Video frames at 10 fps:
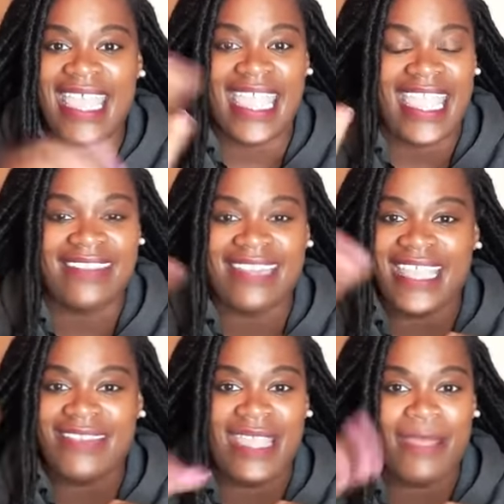
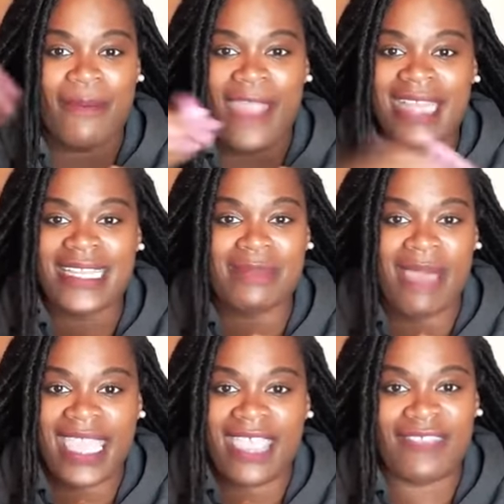in practice,
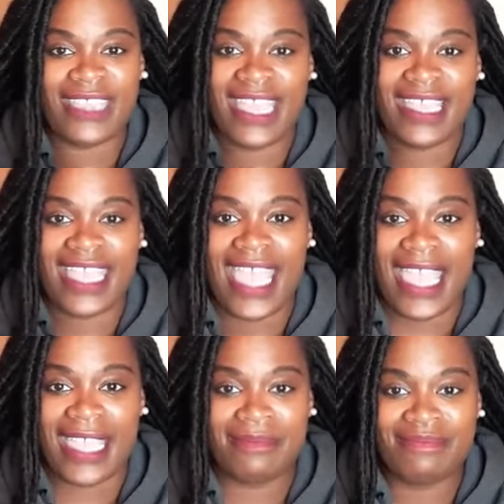make everything a
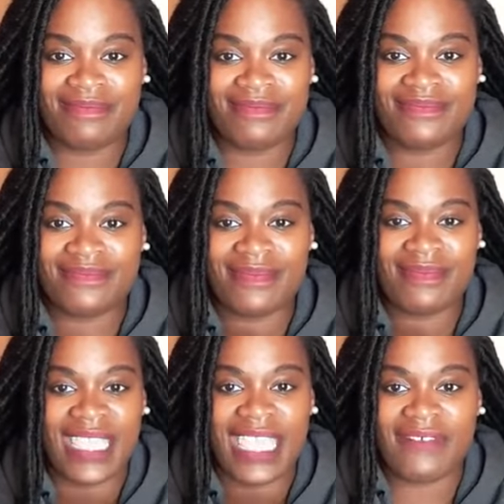game.
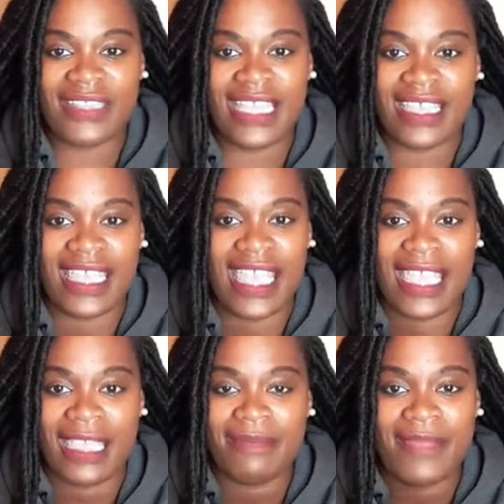Make everything a
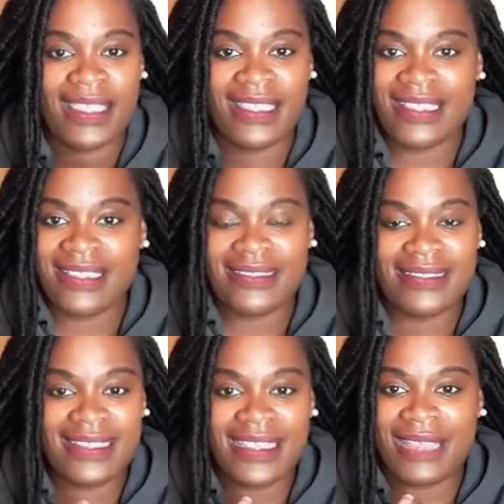game.
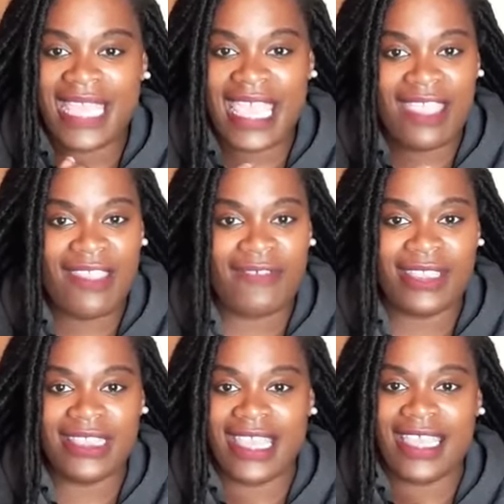
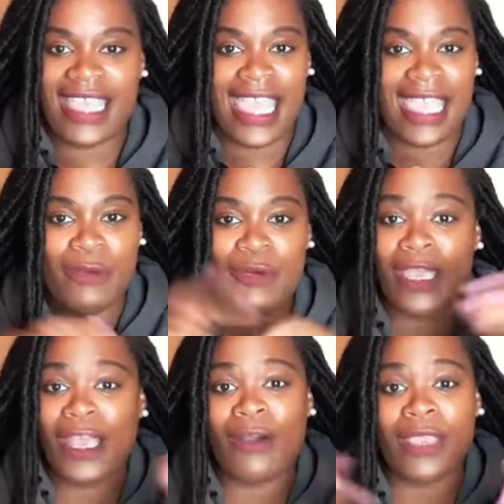Everything a game. Who
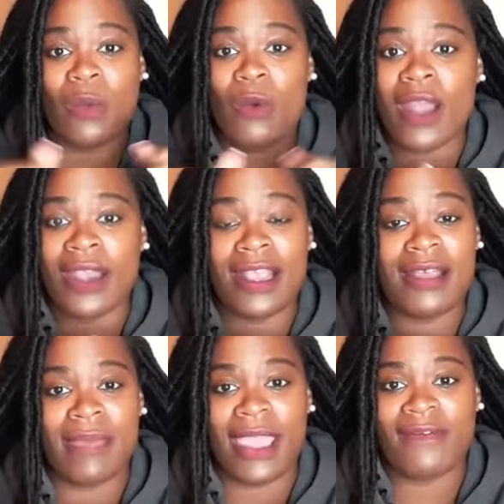can go get water and
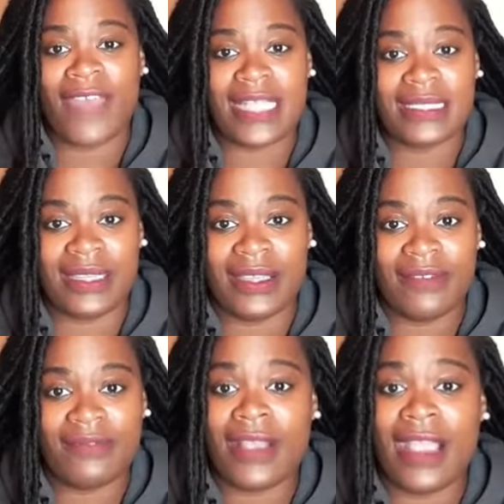come back fast
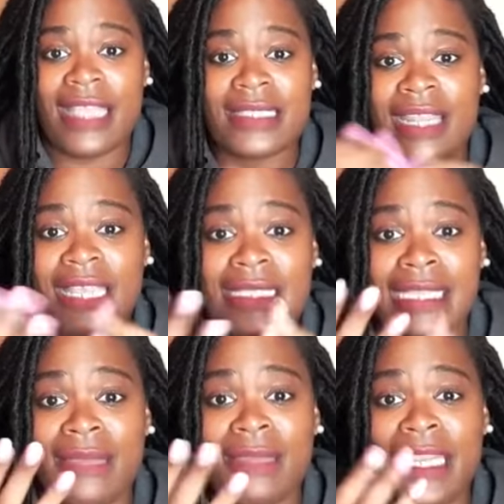enough? All right. So that's
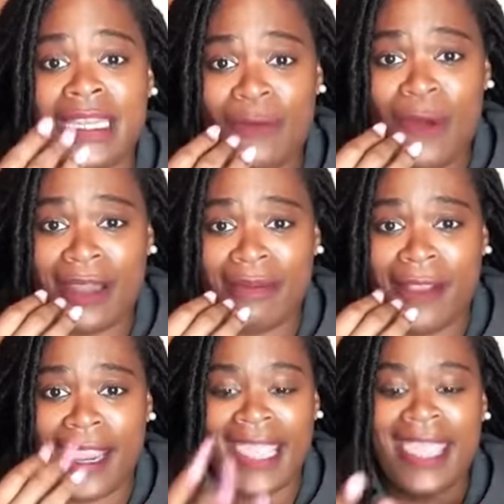limiting the water
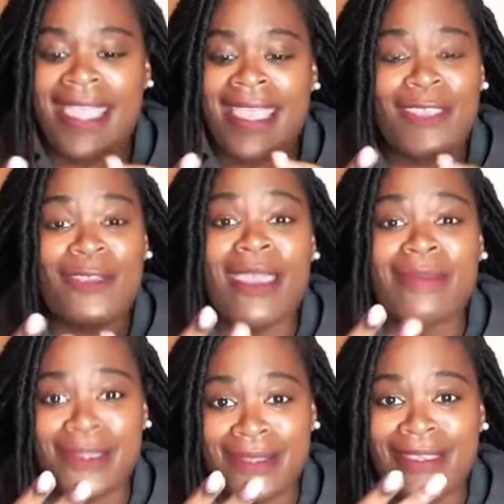break. You're
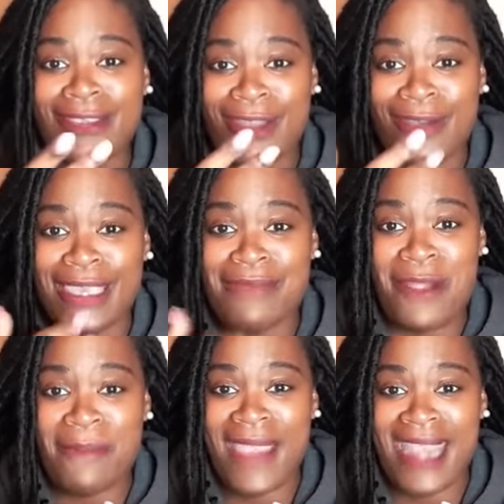able to, get
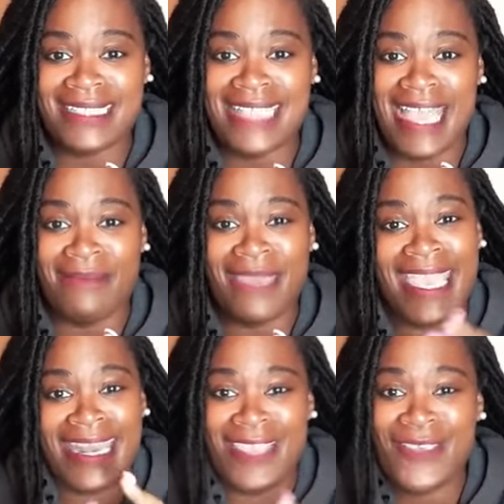more practice time
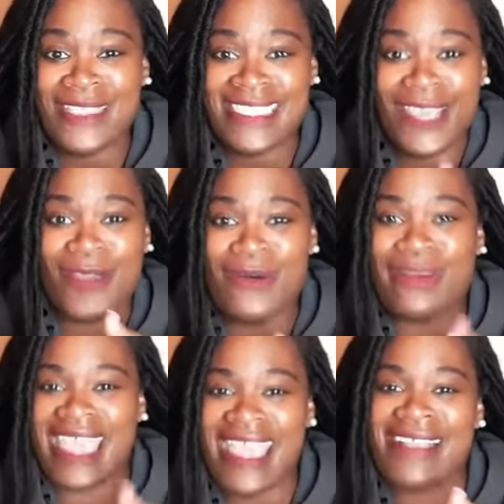in. And then you see
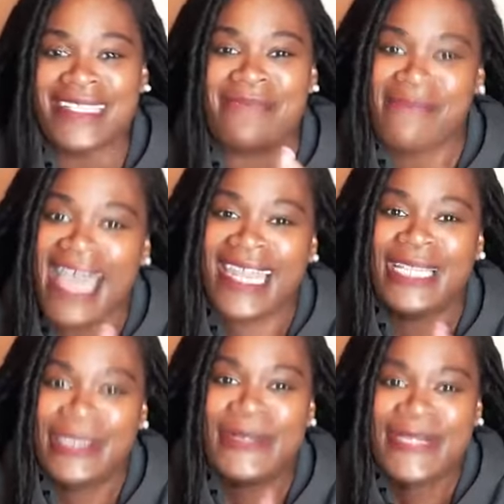who cares about
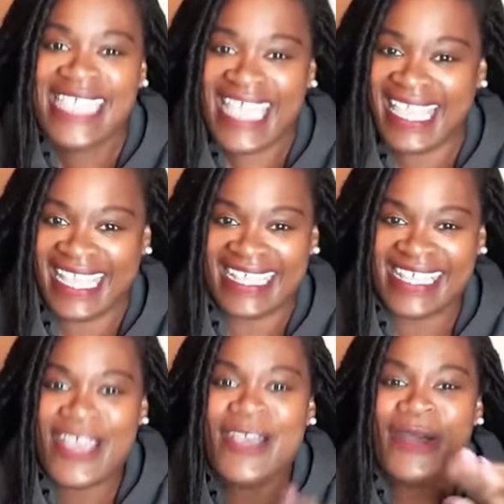losing.
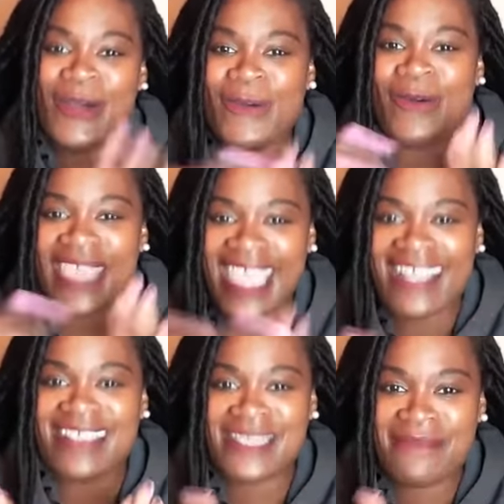Who
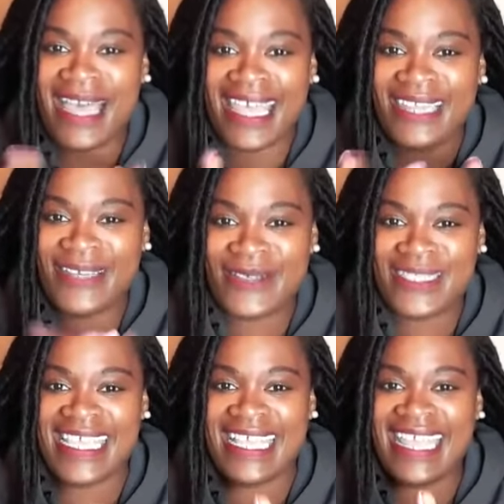cares about
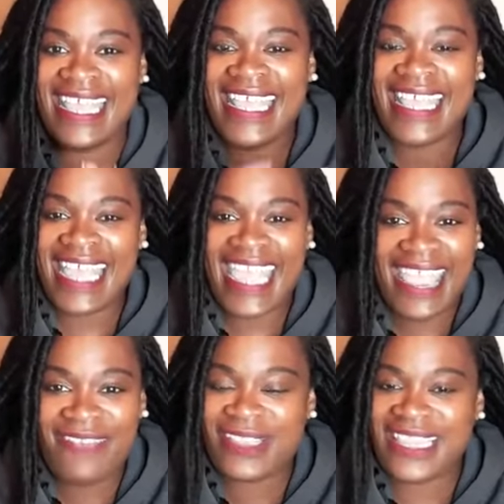losing?
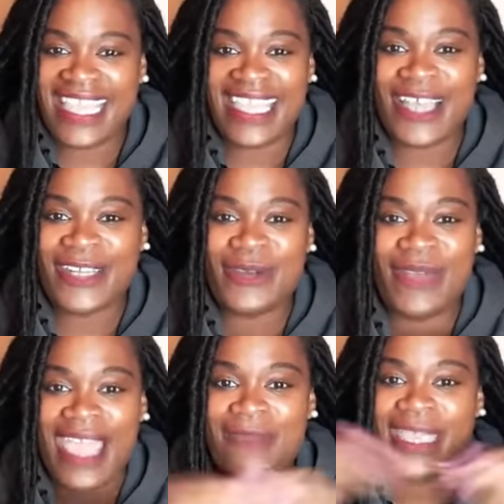Everything y'all do.
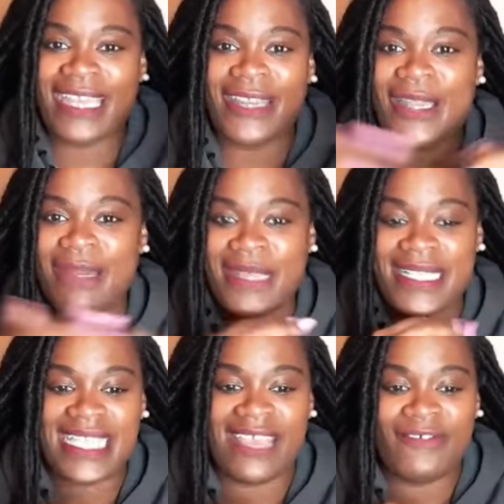Hey, we getting on the
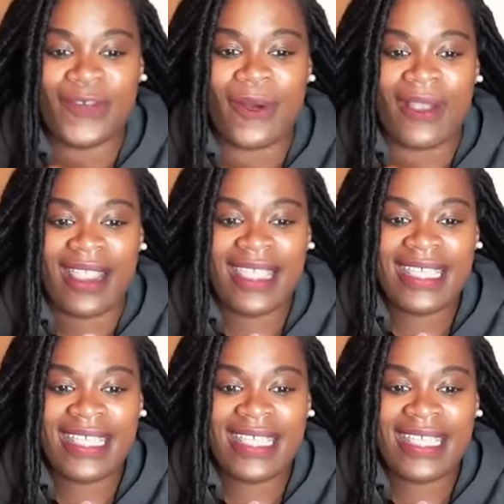bus at 4.